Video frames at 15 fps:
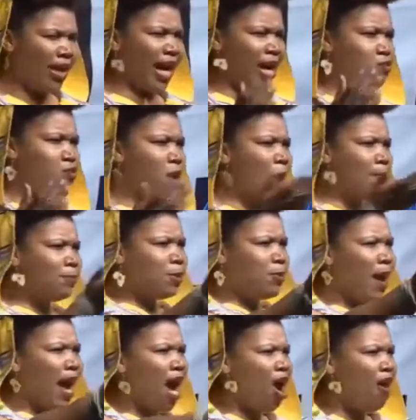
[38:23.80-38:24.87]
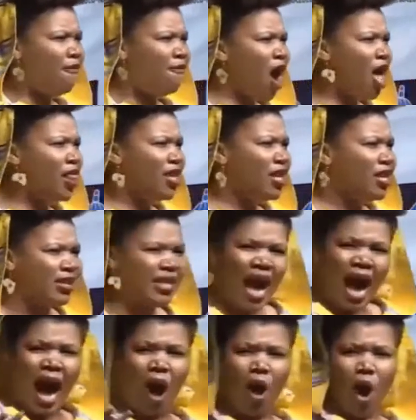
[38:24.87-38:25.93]
We get raped by our fathers,
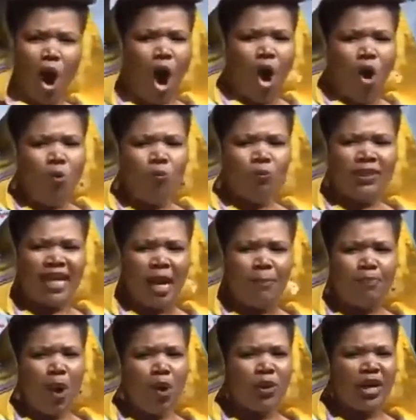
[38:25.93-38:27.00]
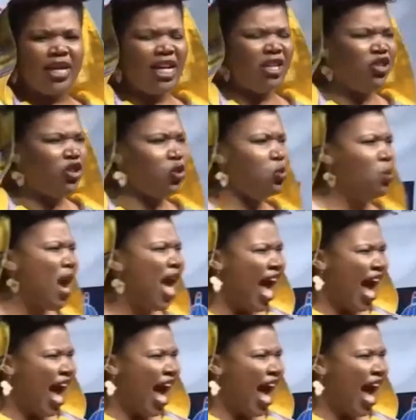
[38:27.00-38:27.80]
our homes get broken into,